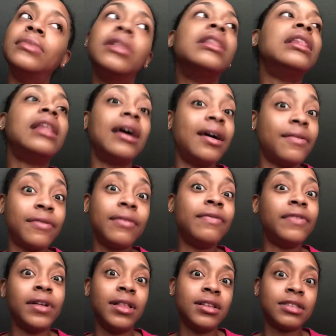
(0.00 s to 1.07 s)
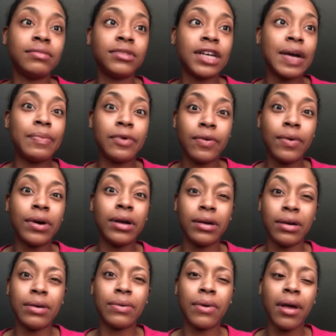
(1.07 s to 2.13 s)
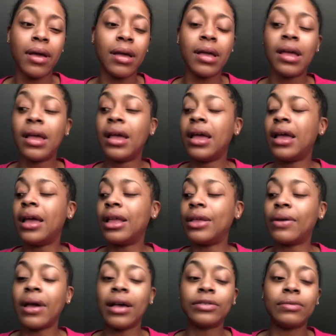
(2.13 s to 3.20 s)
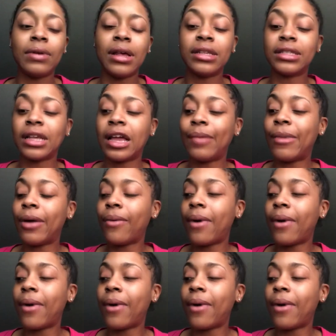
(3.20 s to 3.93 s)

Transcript: Left feeling some type of way, okay? And you guys, when I stay on my